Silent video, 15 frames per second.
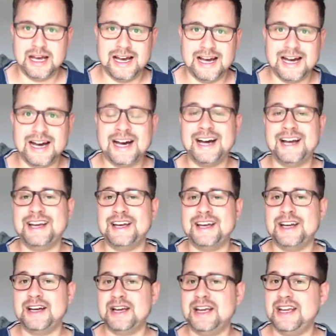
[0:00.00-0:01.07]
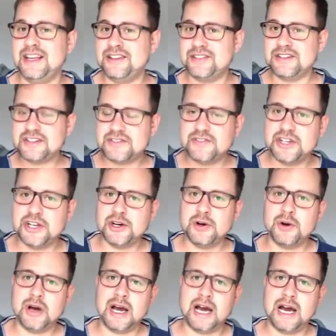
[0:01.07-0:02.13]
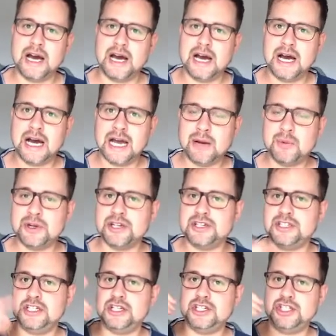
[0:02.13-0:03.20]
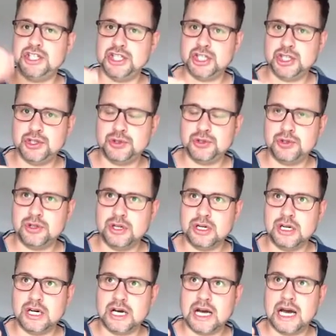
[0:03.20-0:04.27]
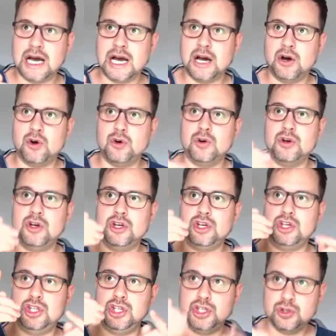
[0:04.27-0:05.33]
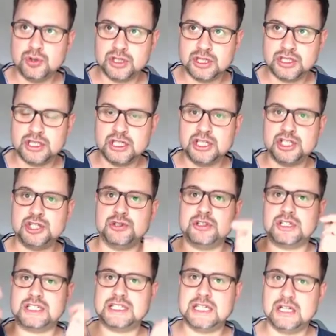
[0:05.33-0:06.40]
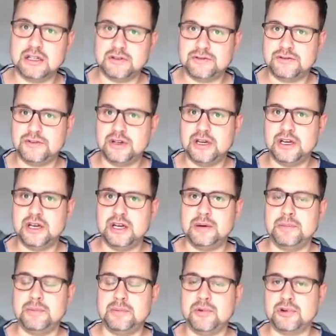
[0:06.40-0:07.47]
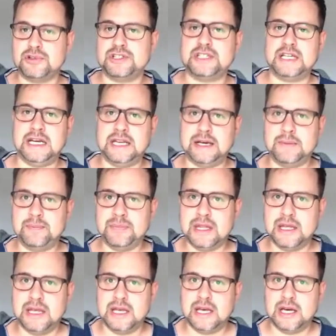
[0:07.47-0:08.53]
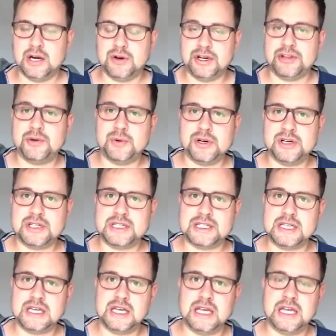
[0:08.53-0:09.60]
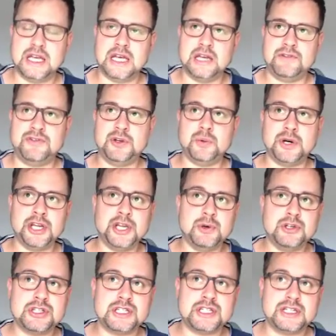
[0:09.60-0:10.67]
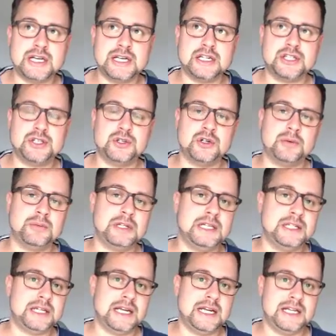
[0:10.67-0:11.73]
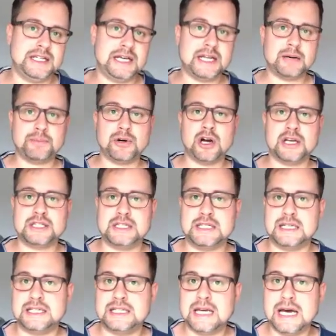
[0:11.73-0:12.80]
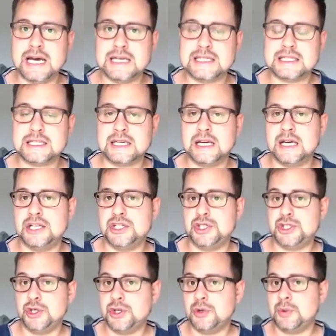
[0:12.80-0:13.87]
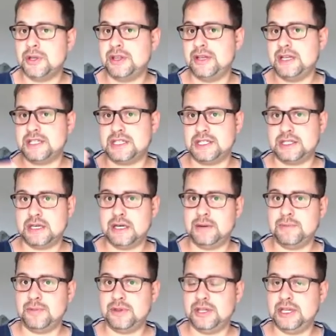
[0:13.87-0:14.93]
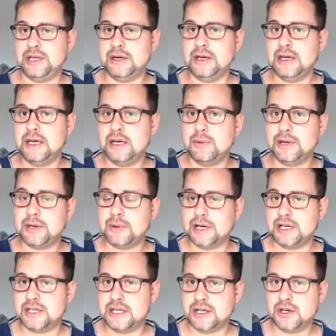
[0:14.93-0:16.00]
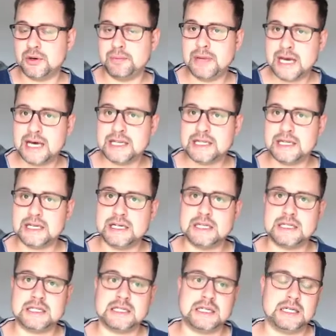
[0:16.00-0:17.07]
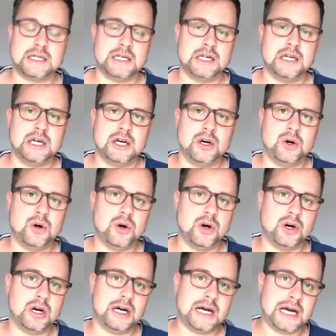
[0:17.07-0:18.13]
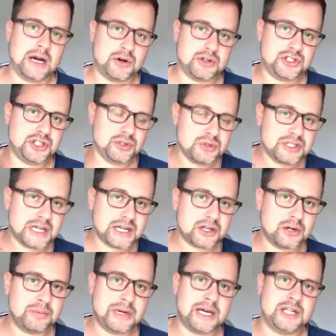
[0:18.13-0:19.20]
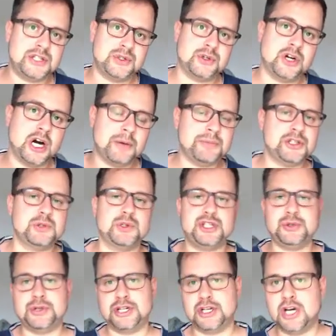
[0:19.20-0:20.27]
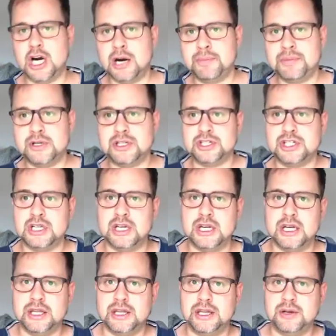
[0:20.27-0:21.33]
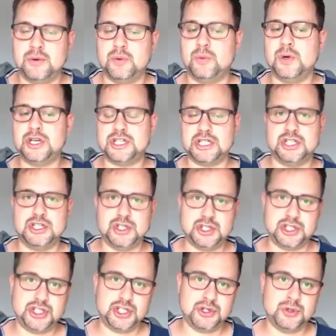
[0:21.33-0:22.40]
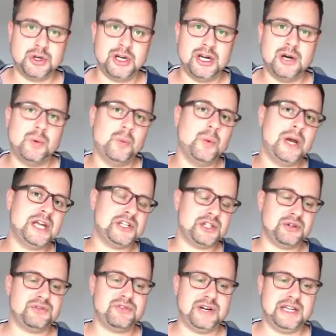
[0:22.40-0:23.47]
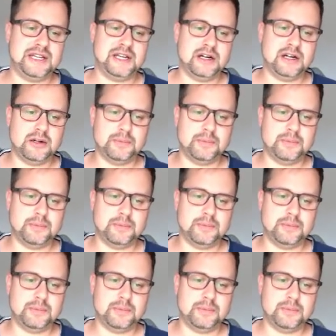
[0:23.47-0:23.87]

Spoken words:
Hi, in this video, I want to teach you how you can teach yourself more Stata. In other words, if you want to use Stata to complete a data processing task and you don't know what the required command is, or how to use that command to accomplish what you want to accomplish, then what do you do? Where do you find help?